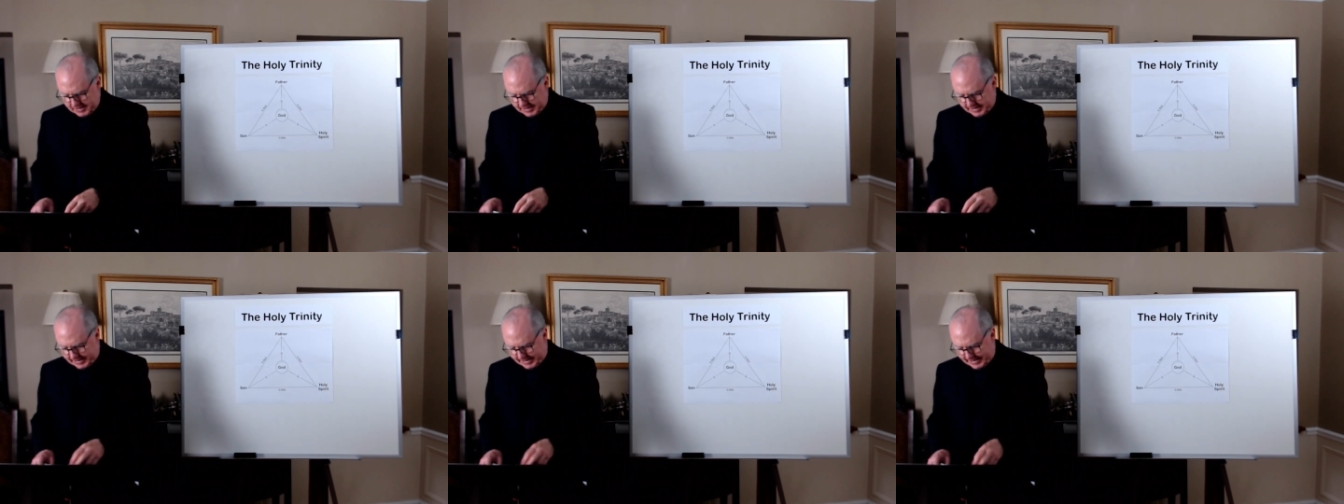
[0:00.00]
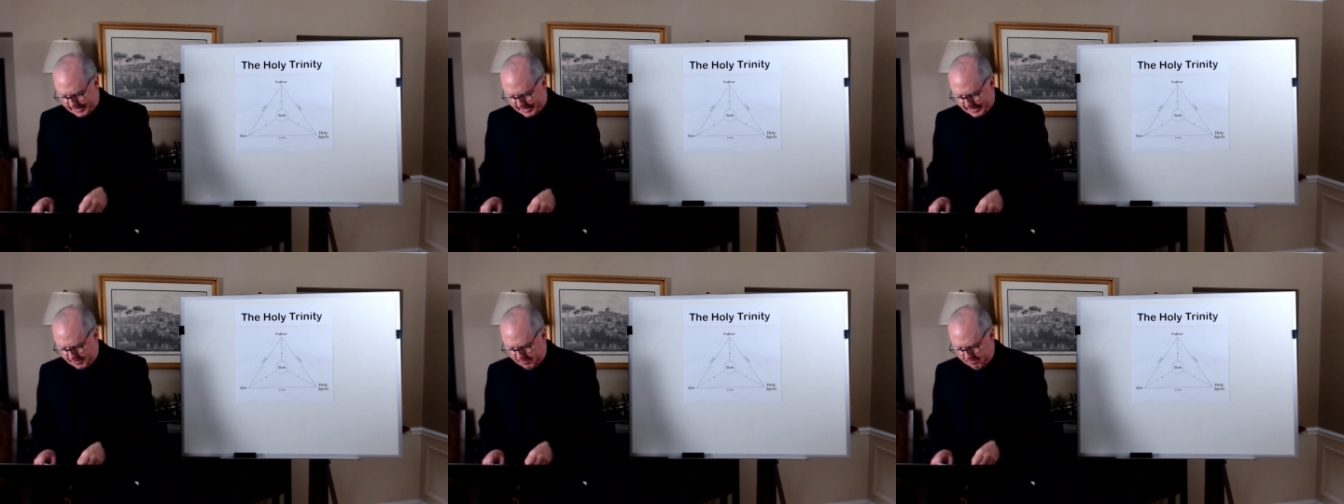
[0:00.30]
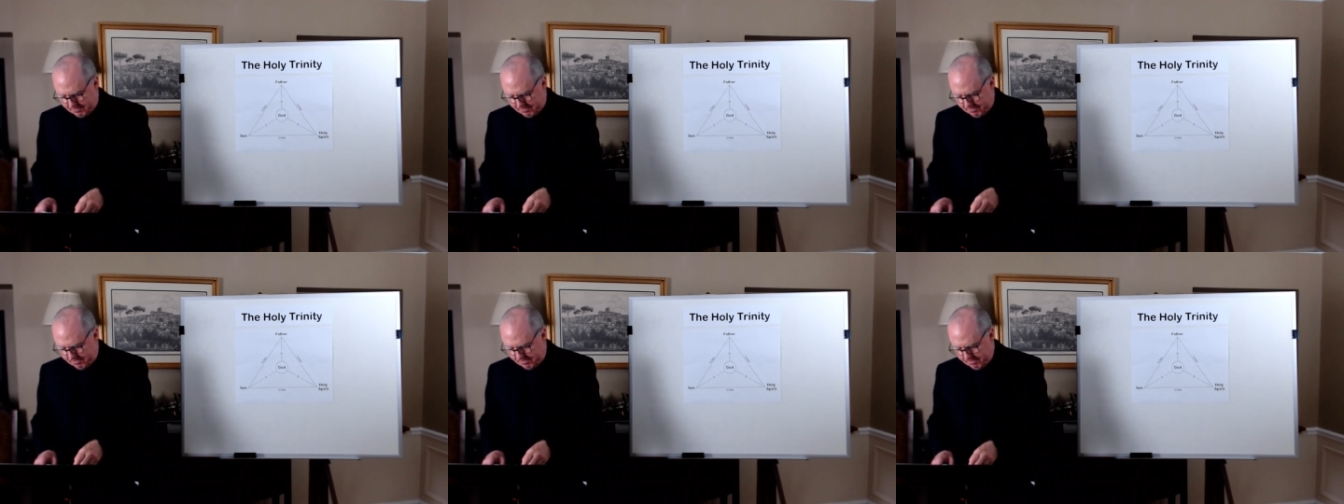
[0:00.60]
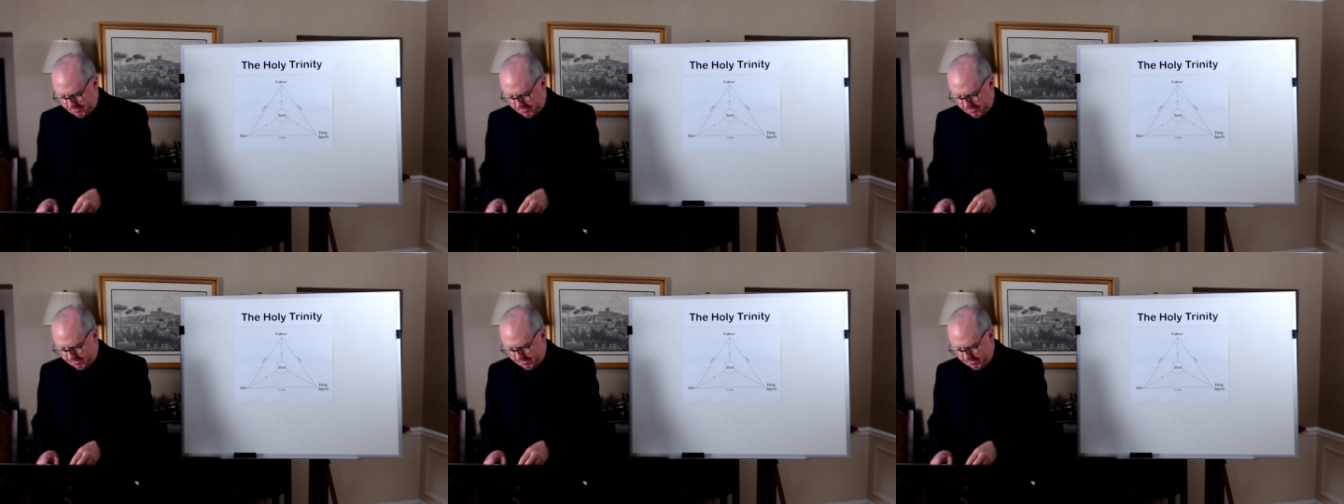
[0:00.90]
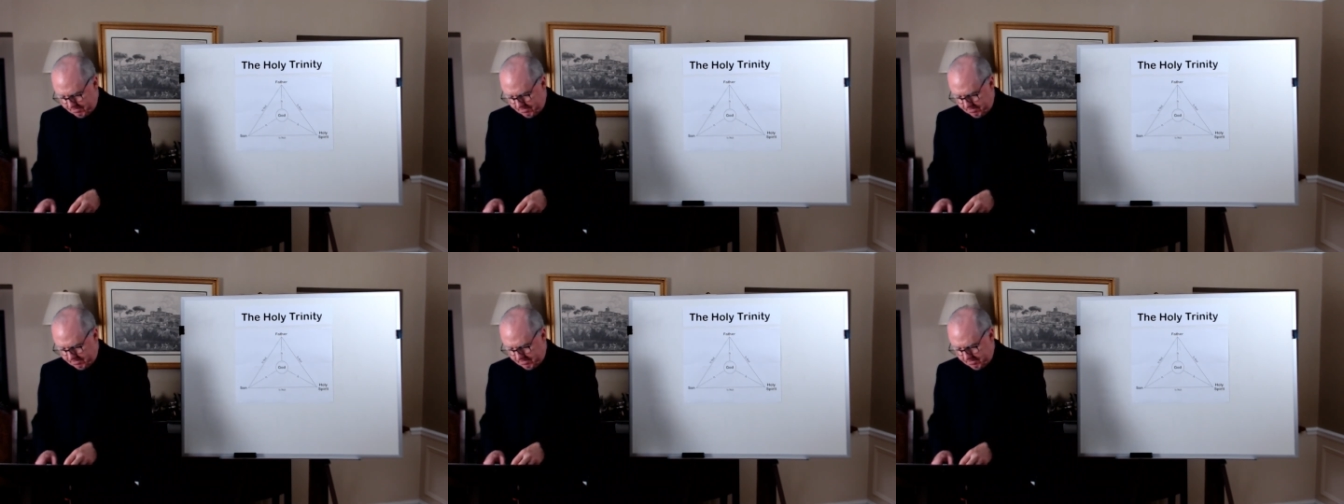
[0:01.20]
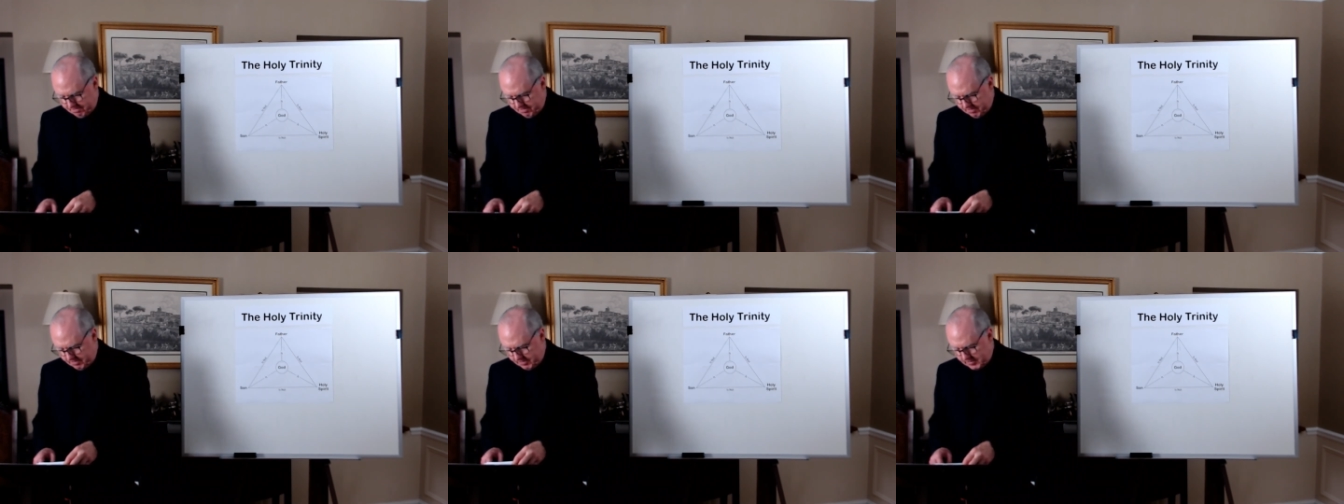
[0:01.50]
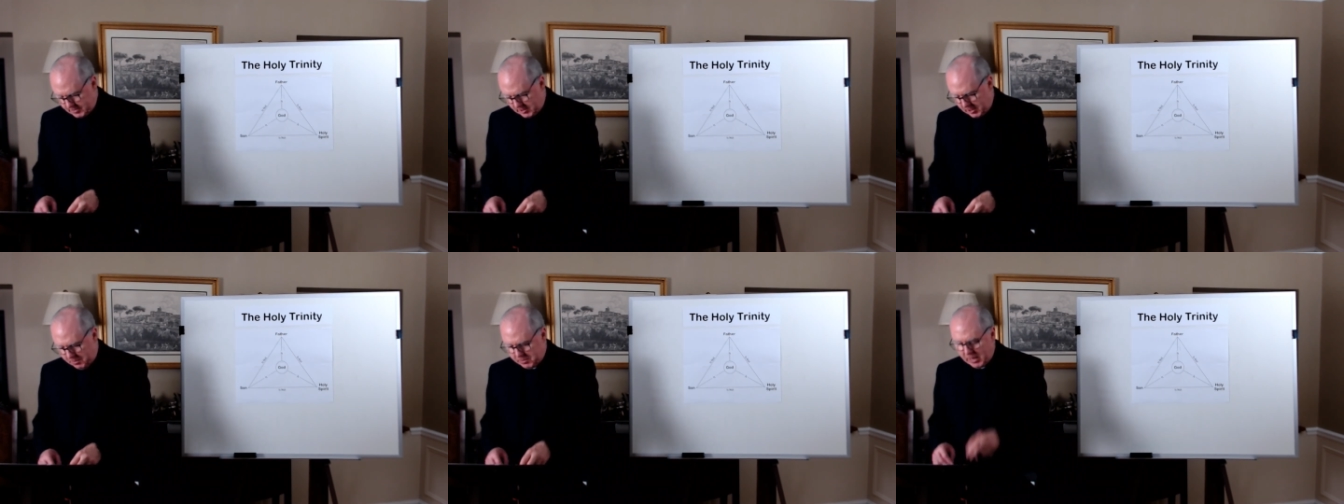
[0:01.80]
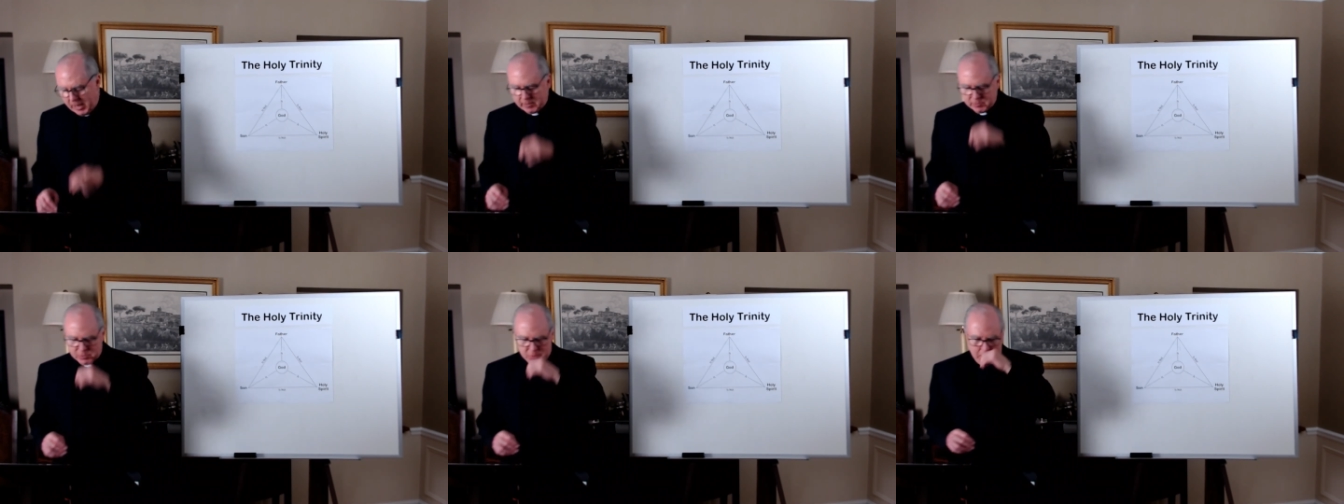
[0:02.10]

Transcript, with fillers: Um, sometimes